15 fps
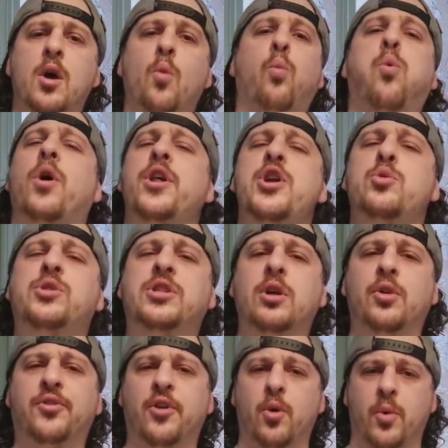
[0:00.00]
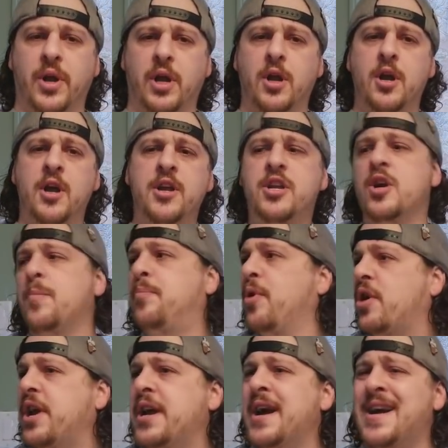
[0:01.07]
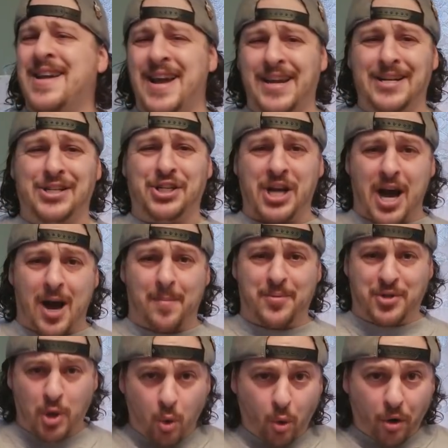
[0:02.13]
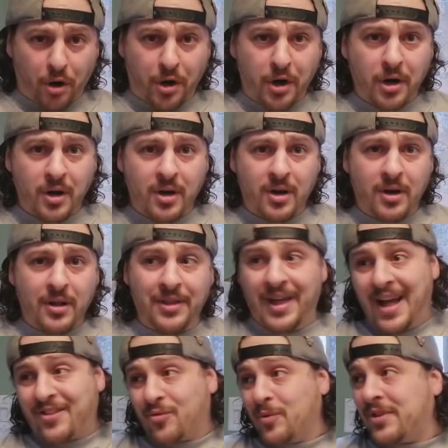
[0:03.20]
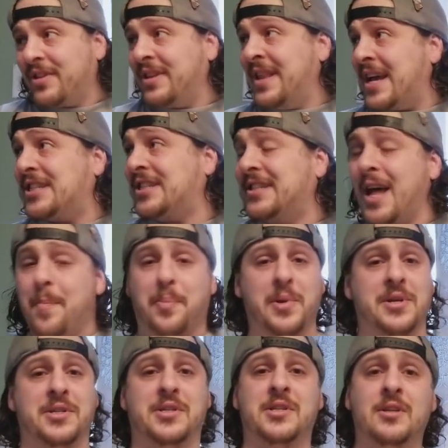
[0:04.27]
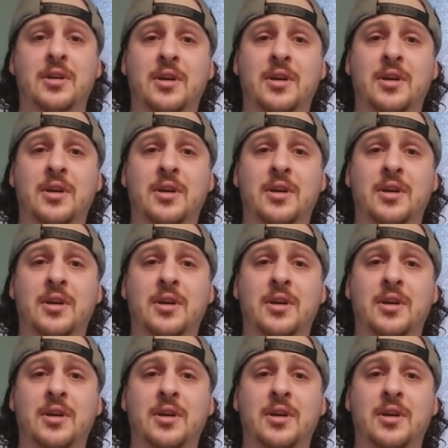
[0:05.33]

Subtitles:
What are you still doing? You're booking a get a job tour? That's what the next step is.